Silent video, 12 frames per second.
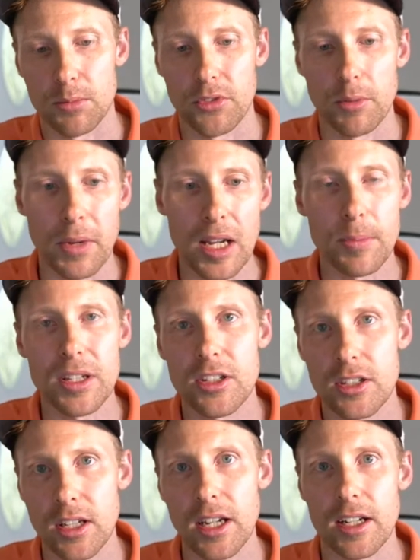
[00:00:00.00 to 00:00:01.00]
of it may be
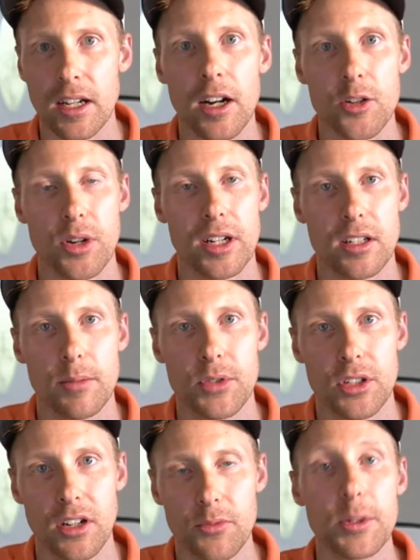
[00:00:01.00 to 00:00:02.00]
state contract type
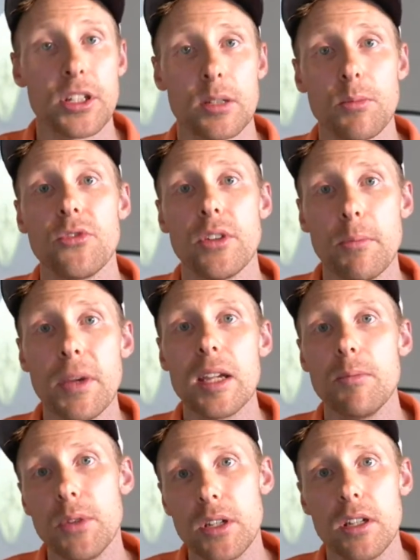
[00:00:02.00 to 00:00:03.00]
stuff, but some of it
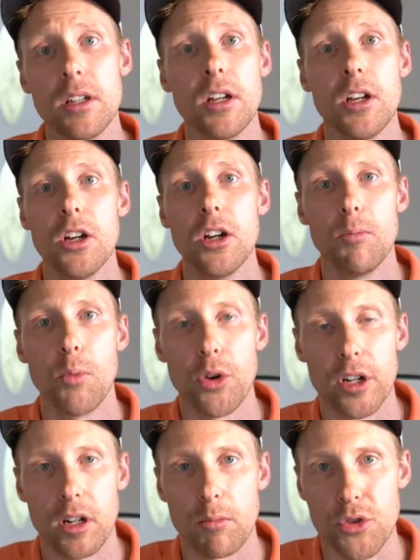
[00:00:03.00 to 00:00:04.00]
may be
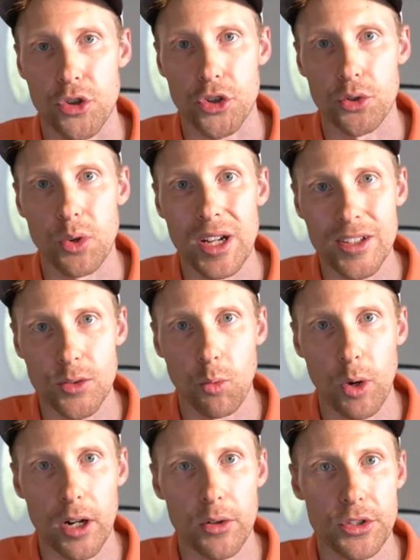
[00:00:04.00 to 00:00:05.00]
more commercial as
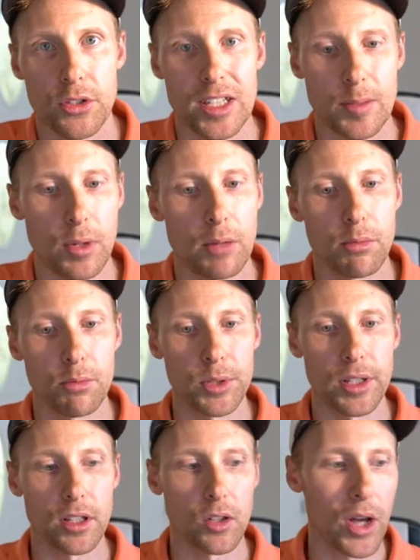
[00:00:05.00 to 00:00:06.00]
well. So that's
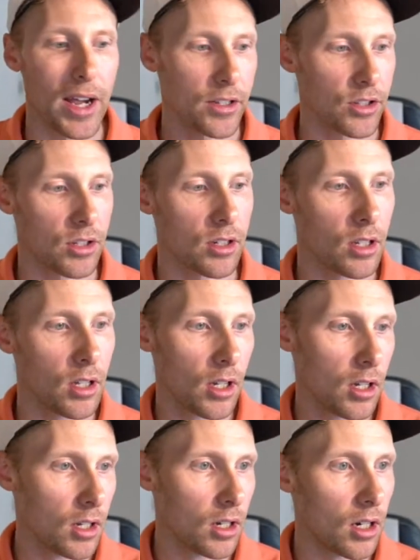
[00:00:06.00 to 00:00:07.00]
probably the last
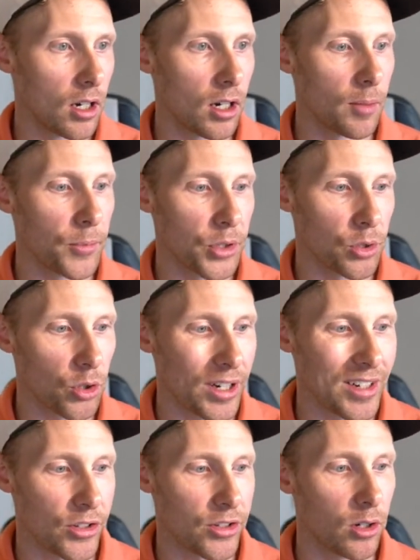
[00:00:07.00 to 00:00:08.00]
little
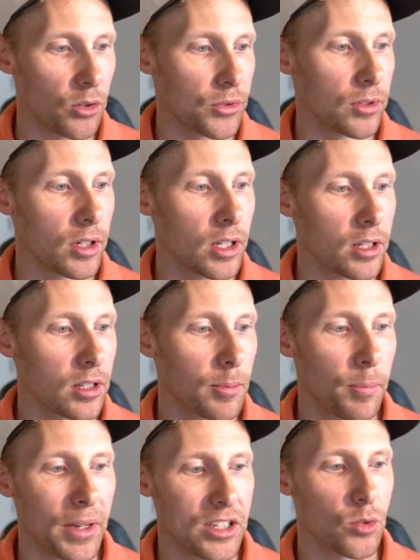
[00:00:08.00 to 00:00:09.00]
grain of salt, and the
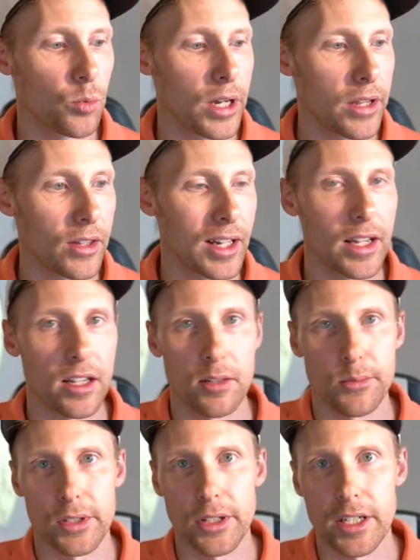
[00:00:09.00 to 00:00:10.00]
best way that I
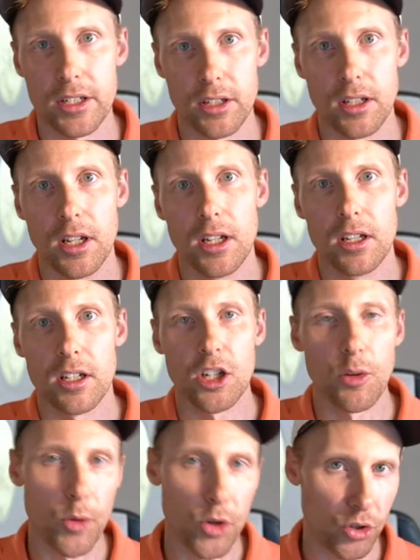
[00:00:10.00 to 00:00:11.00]
can relate
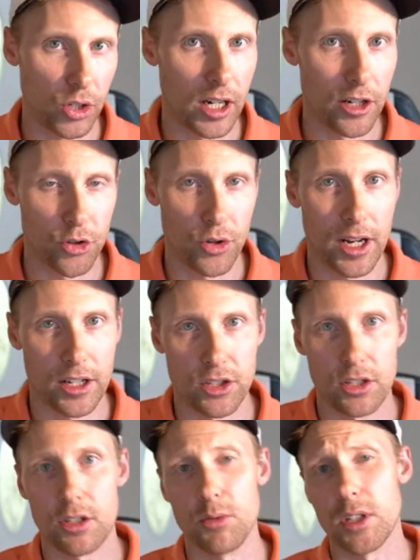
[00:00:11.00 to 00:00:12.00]
commercial
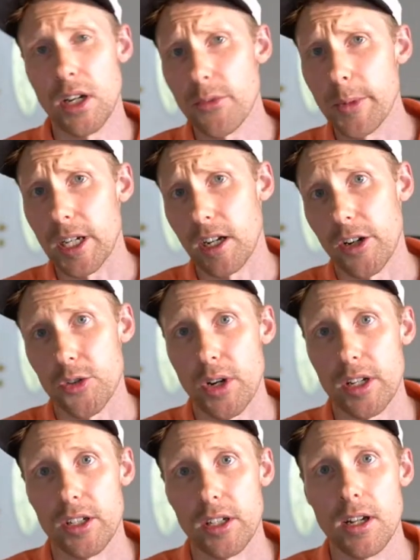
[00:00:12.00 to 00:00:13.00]
contracts to government
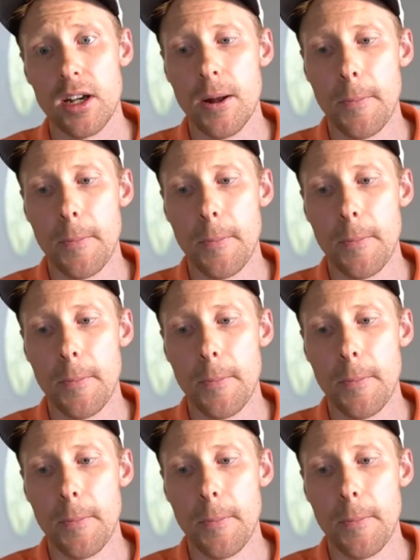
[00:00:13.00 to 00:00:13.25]
contracting